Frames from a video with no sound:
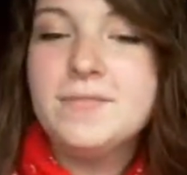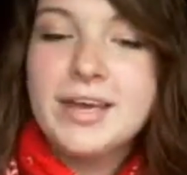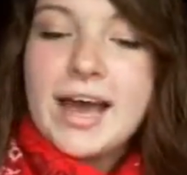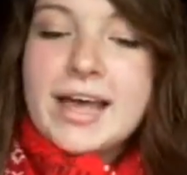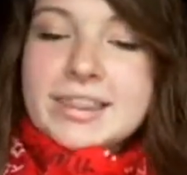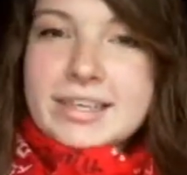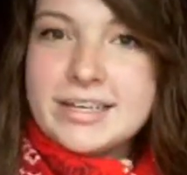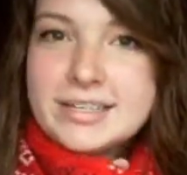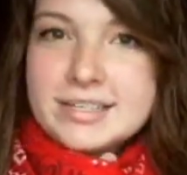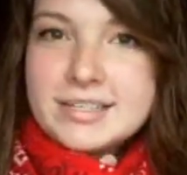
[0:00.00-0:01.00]
We got
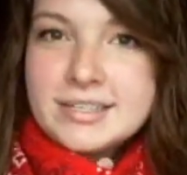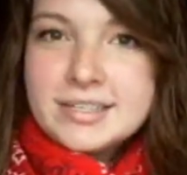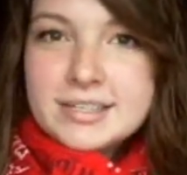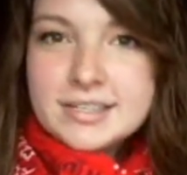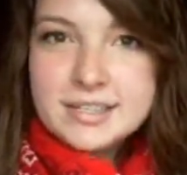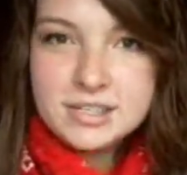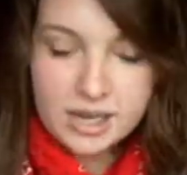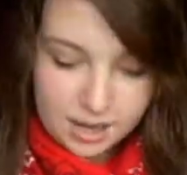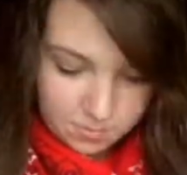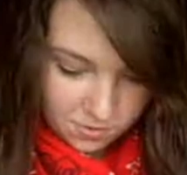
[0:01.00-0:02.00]
these.
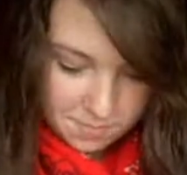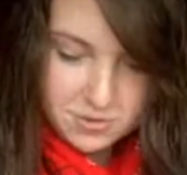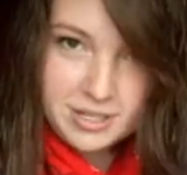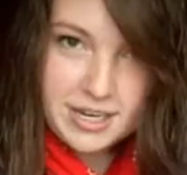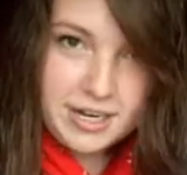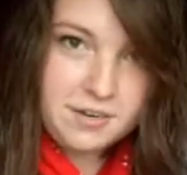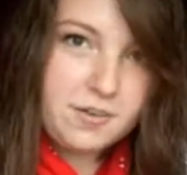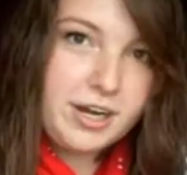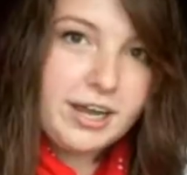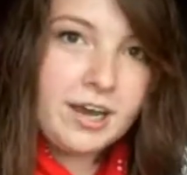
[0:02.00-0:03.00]
I'm representing
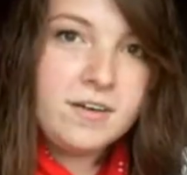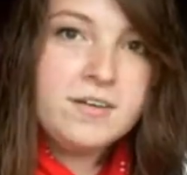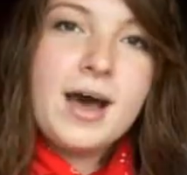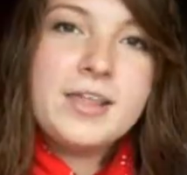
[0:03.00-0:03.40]
right now.